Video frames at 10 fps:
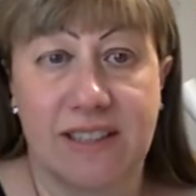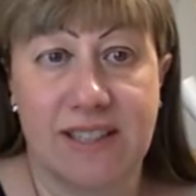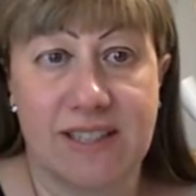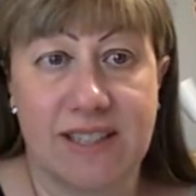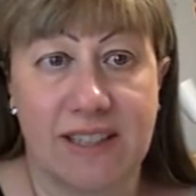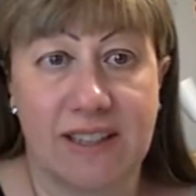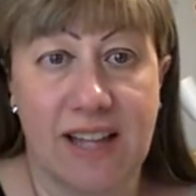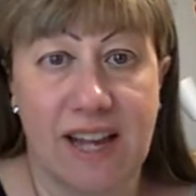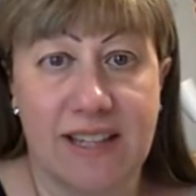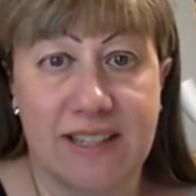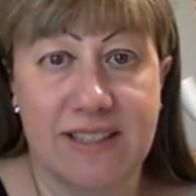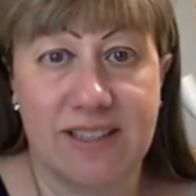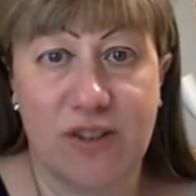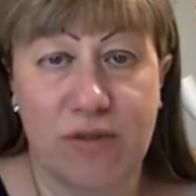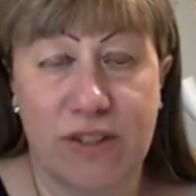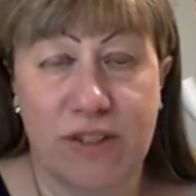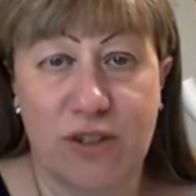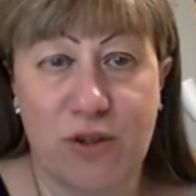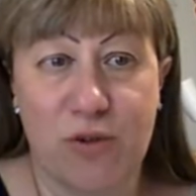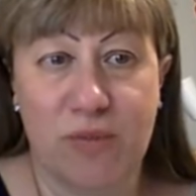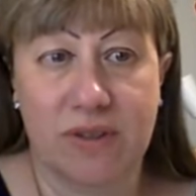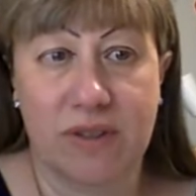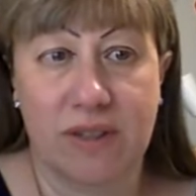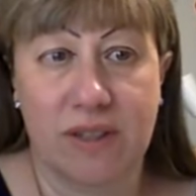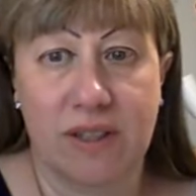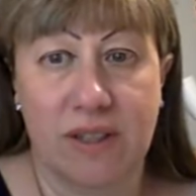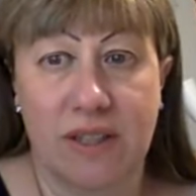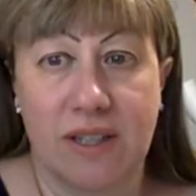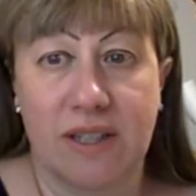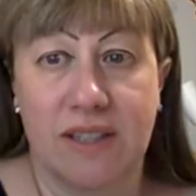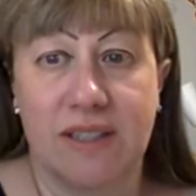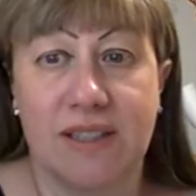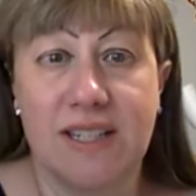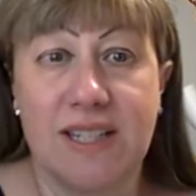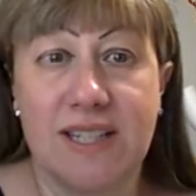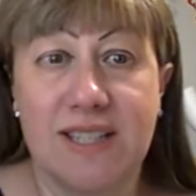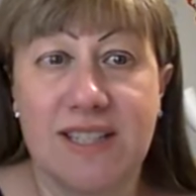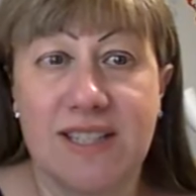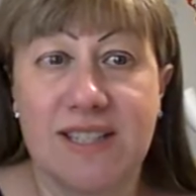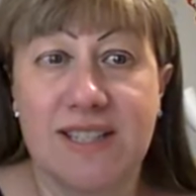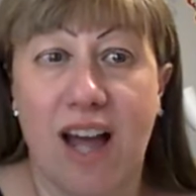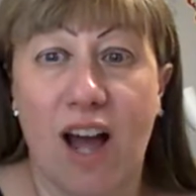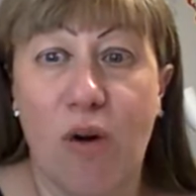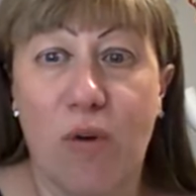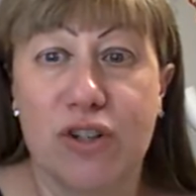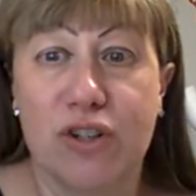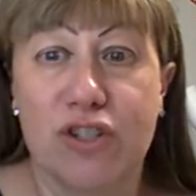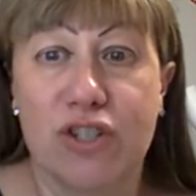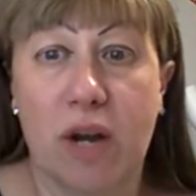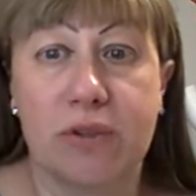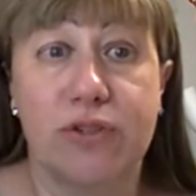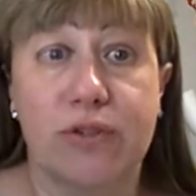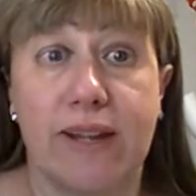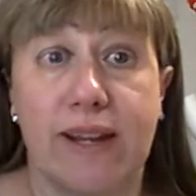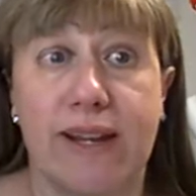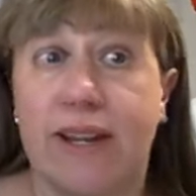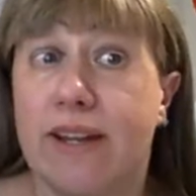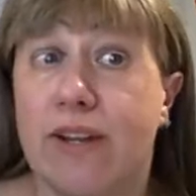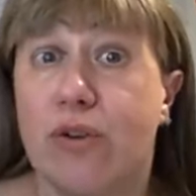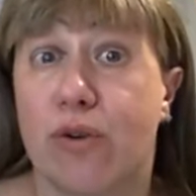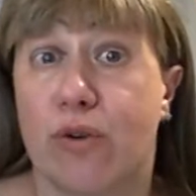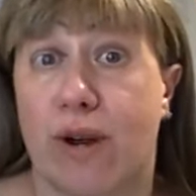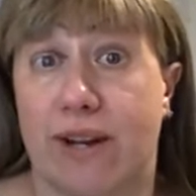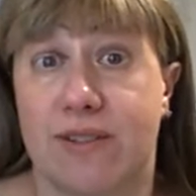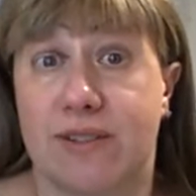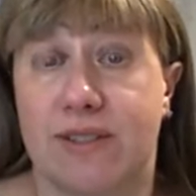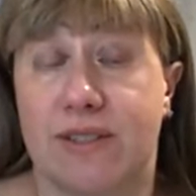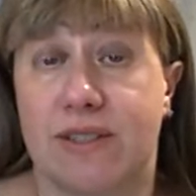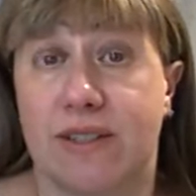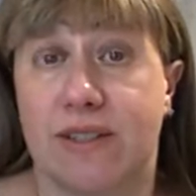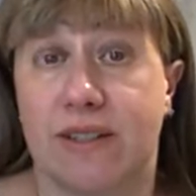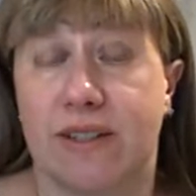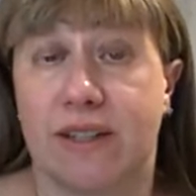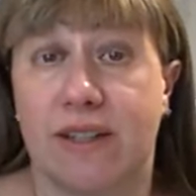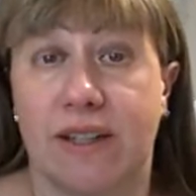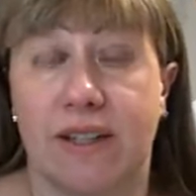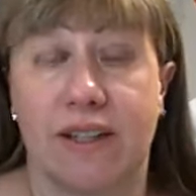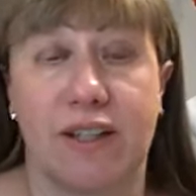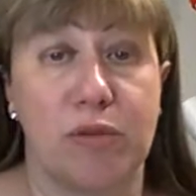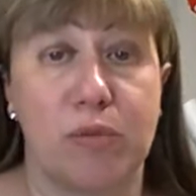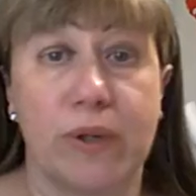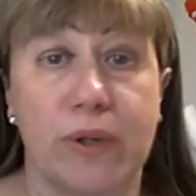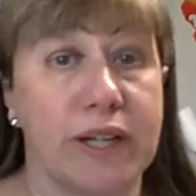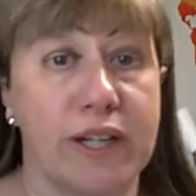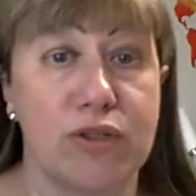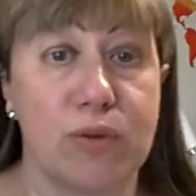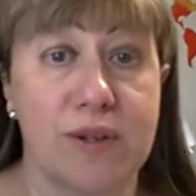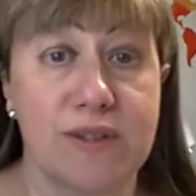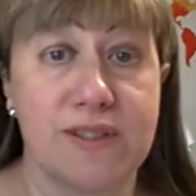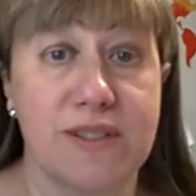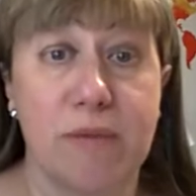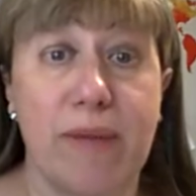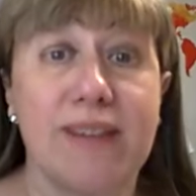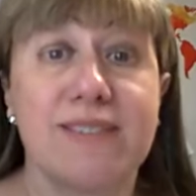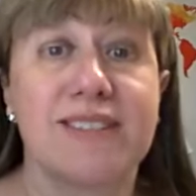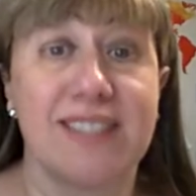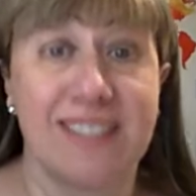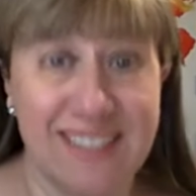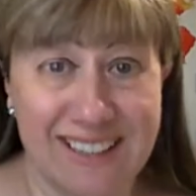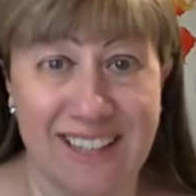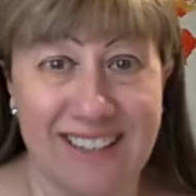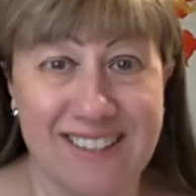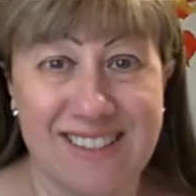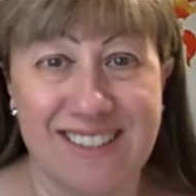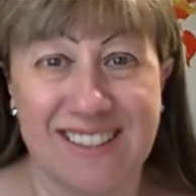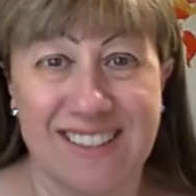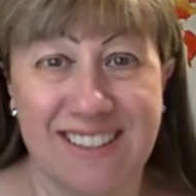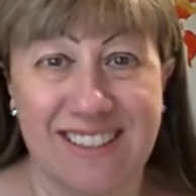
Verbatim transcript: it's a light of inner hope. This is our chapter today, Hail Christ, bringing to us the best in us.